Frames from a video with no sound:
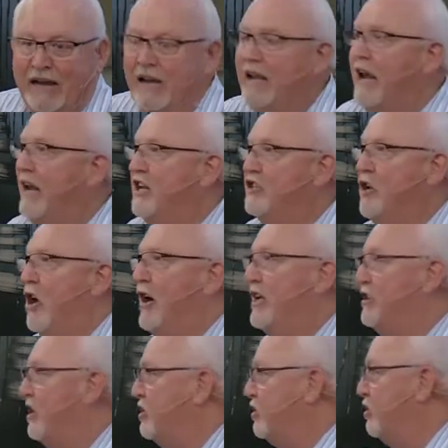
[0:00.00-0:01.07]
And he, and he saw it
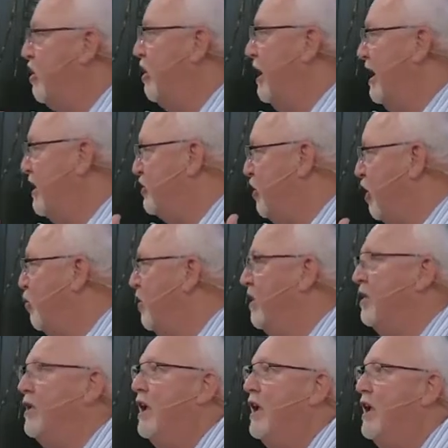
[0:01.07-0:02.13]
as it started, and it started
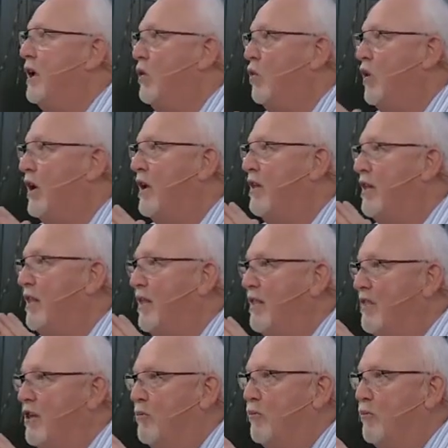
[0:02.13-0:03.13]
with, with the